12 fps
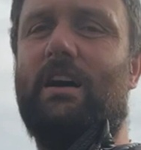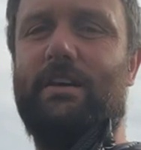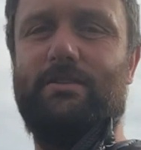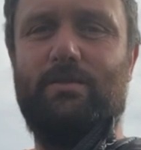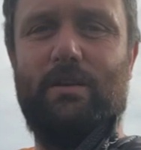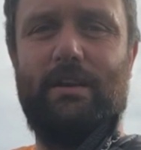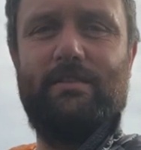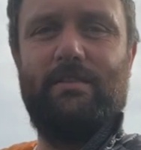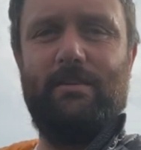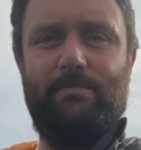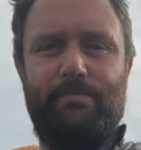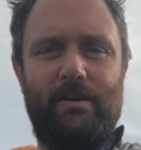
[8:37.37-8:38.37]
I do like a
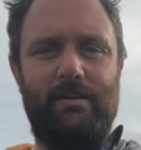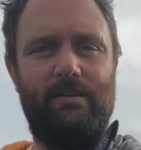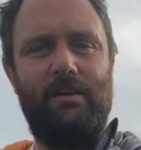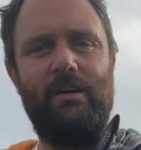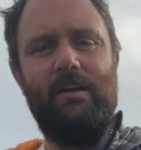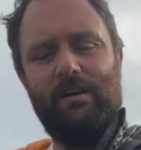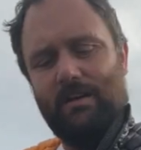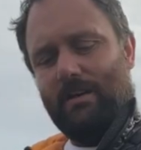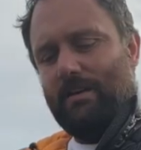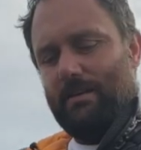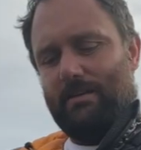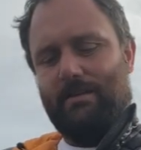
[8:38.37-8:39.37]
good pun.
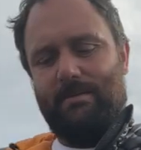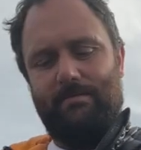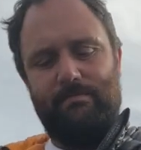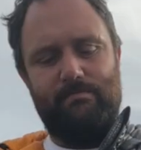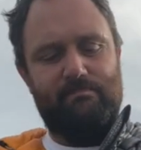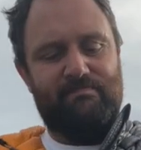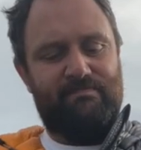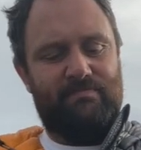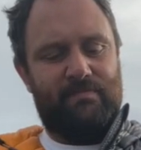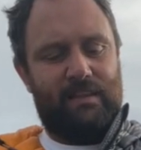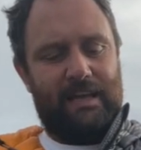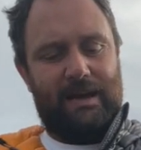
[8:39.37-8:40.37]
Um,
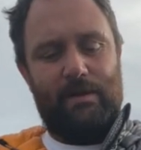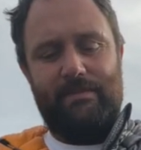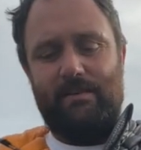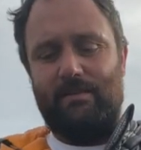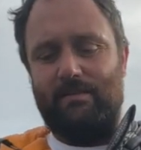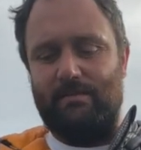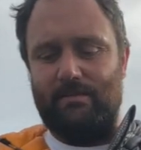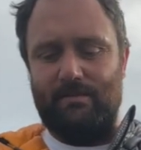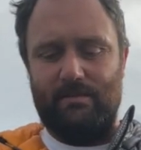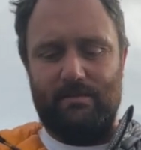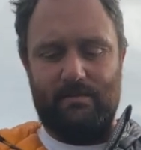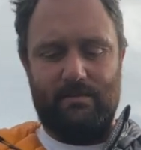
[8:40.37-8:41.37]
however,
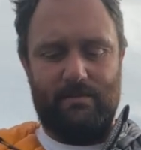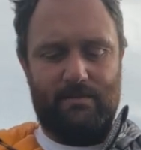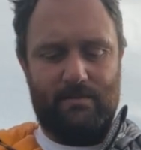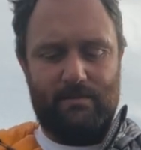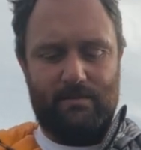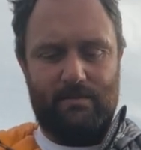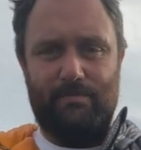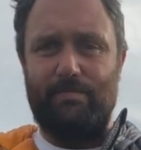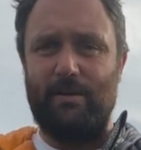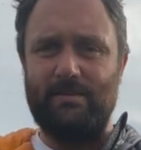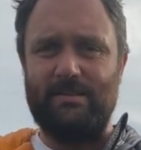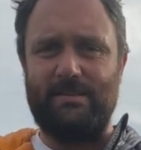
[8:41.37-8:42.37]

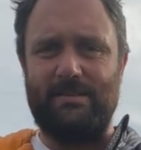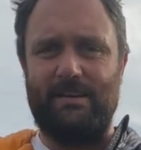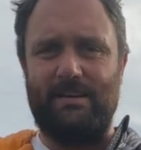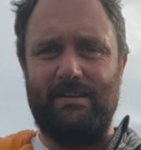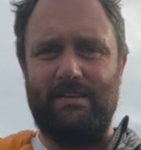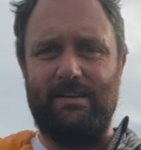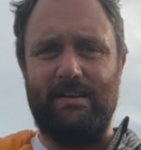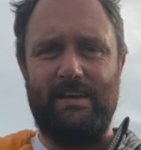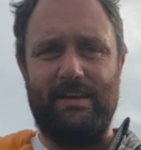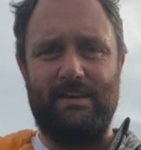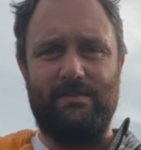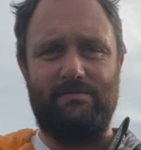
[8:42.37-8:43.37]
puns aside,
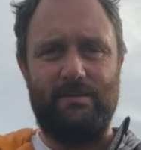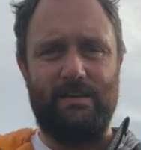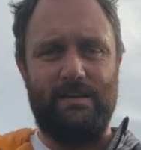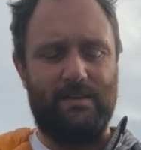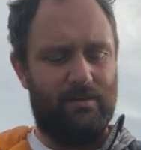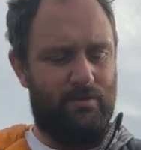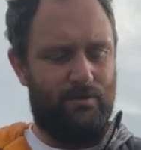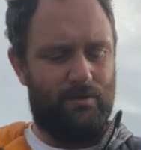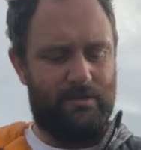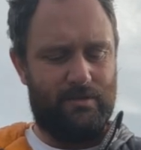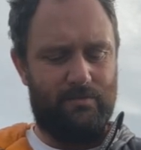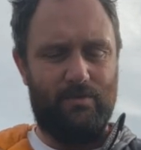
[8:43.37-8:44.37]
it is really
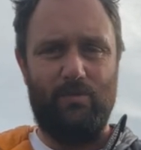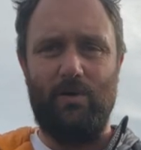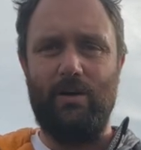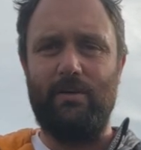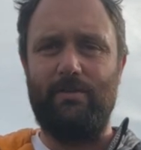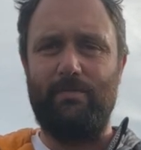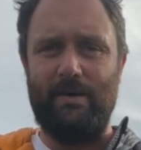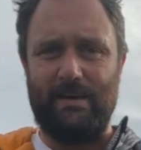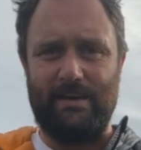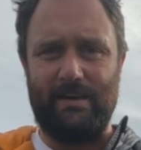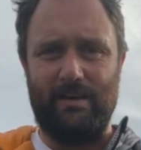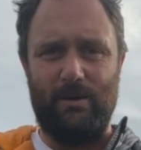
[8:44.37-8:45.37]
awesome. Worth
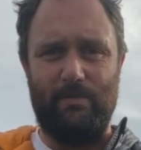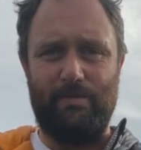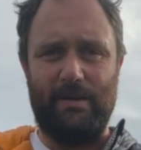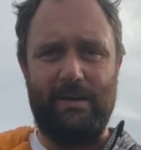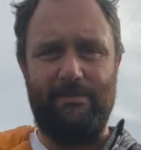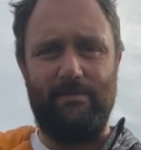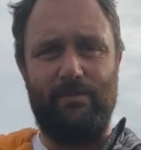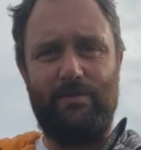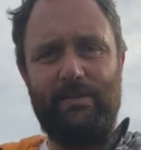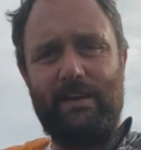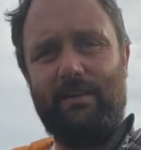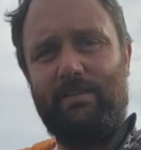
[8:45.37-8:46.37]
picking up if you
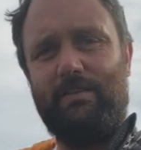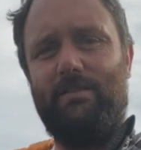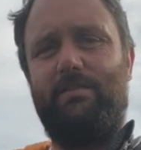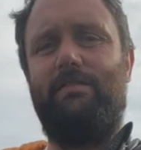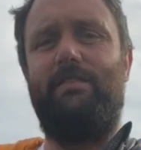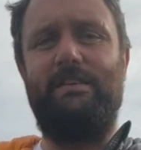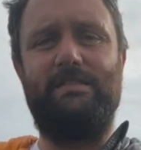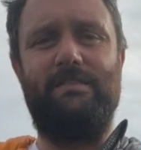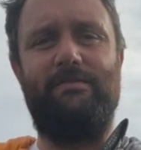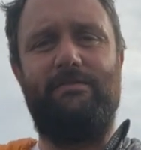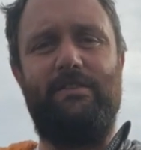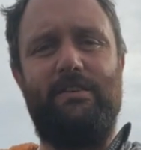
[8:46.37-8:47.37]
think that this
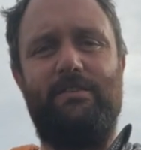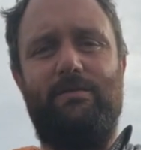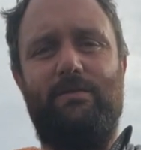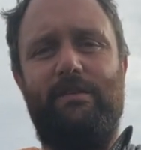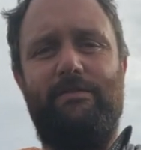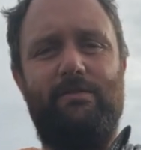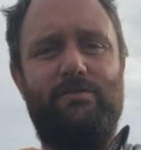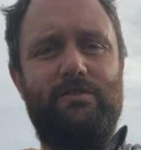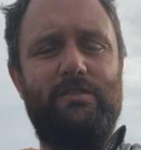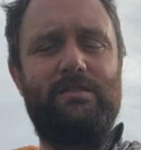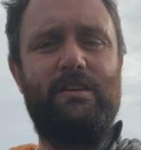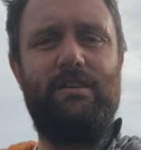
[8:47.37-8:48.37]
is for you. If you're
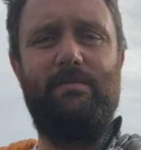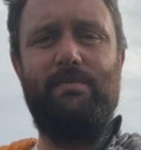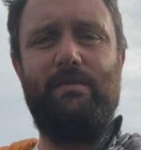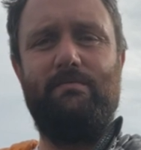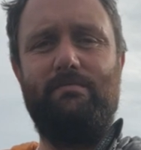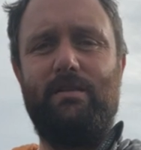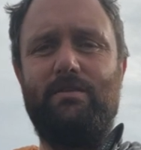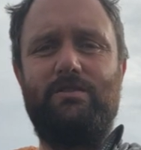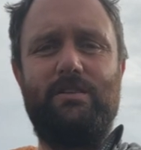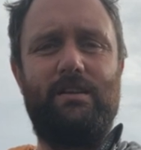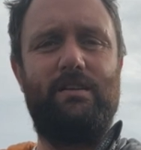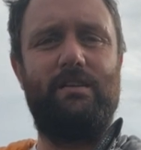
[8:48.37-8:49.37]
just going to be
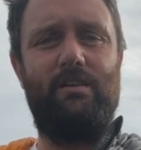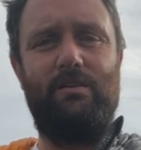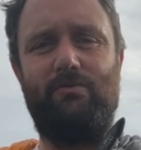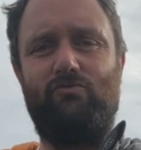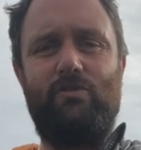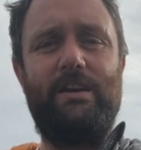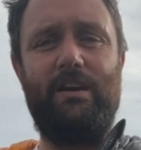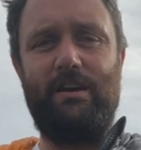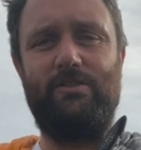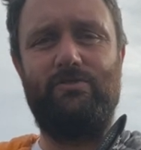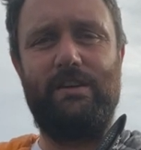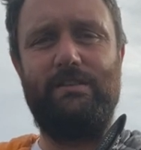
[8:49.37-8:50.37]
munching on
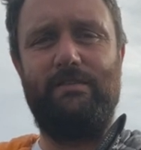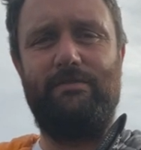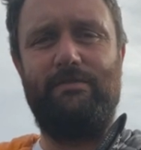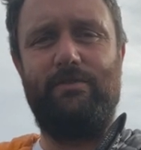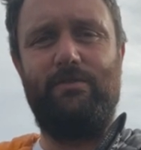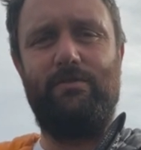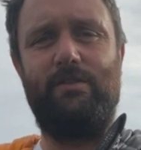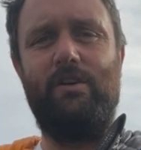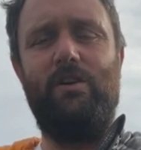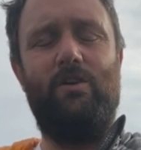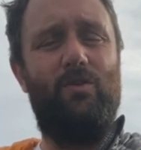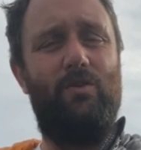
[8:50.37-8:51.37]
rehydrated food
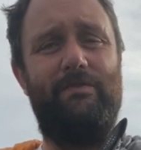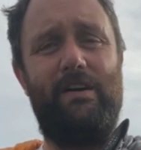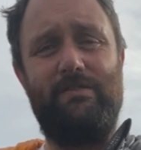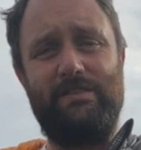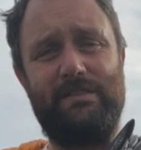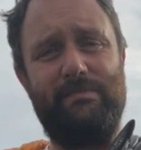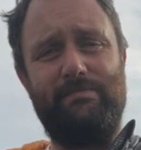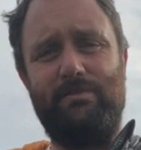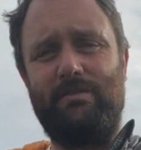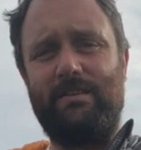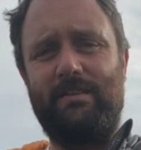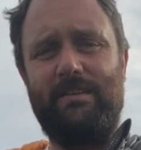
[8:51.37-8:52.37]
or very
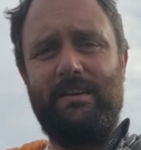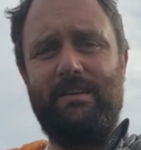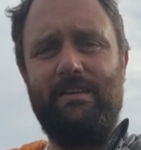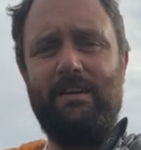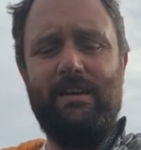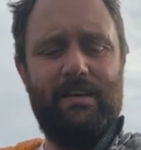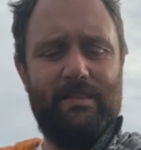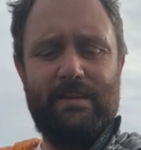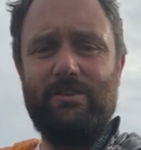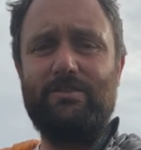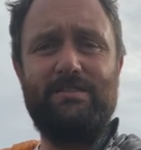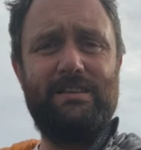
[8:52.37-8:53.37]
simple cooking,
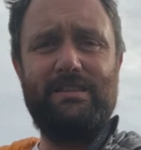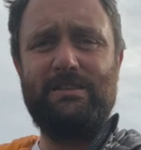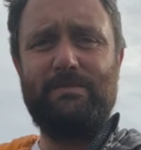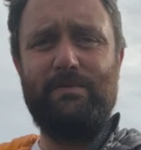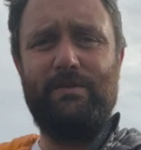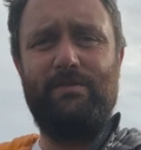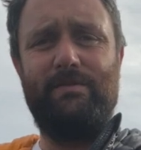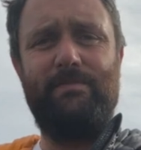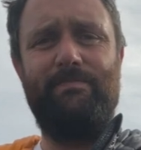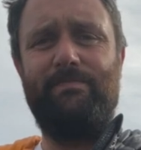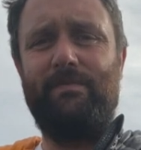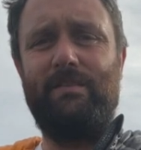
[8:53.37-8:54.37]
then you just need the
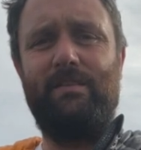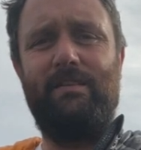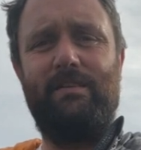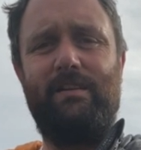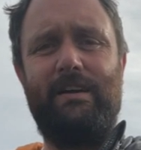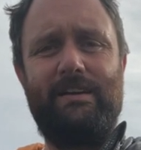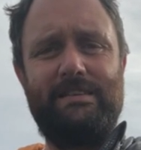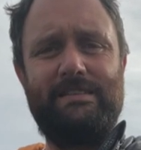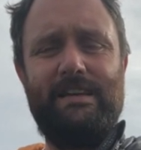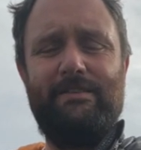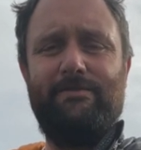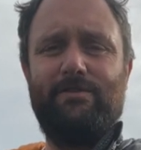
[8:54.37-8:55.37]
spoon. And like I
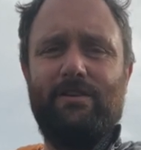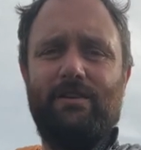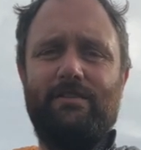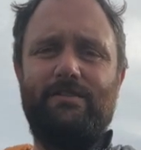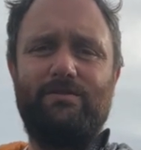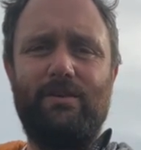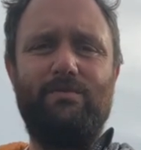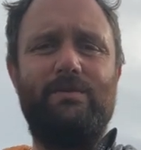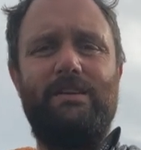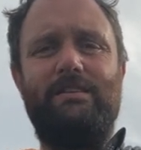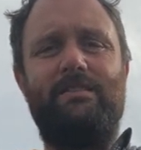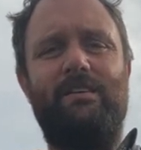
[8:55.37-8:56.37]
say, if you can't, you don't
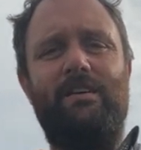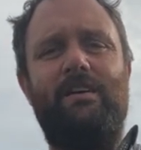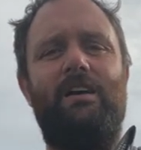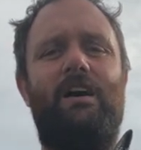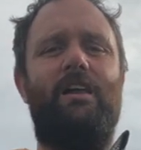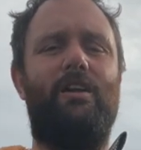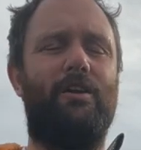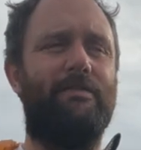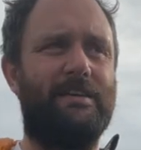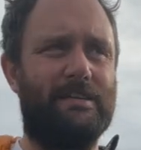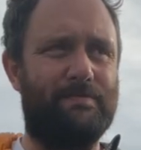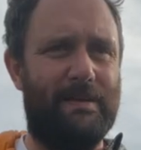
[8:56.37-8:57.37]
need a lot
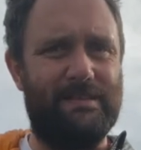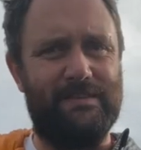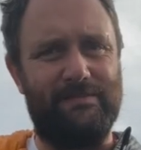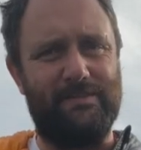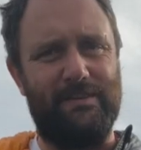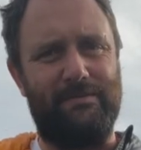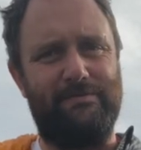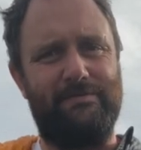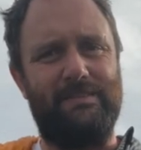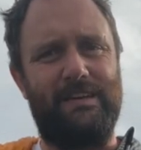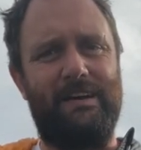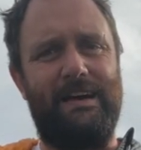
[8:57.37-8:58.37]
of expensive stuff
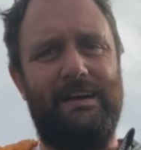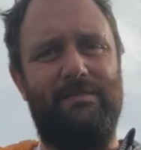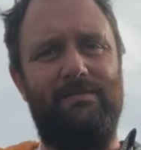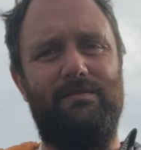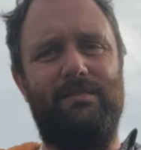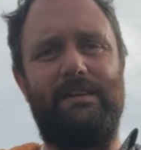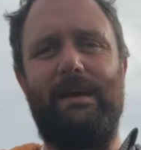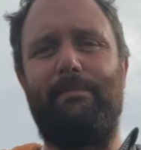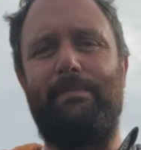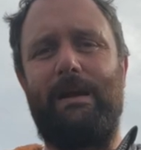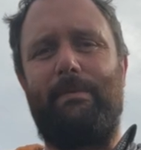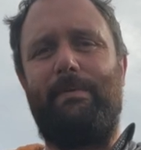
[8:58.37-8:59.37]
to get out and
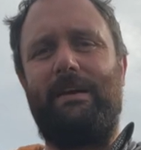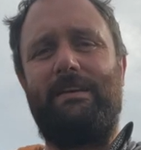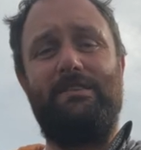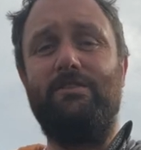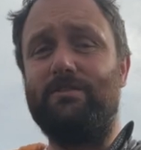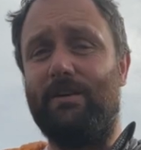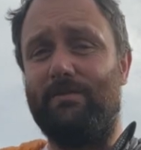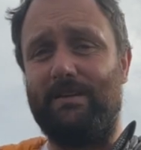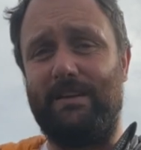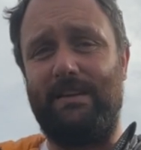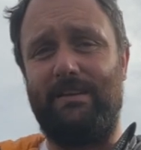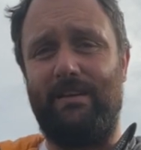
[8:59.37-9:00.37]
get backpacking. You don't
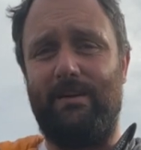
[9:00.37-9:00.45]
need it.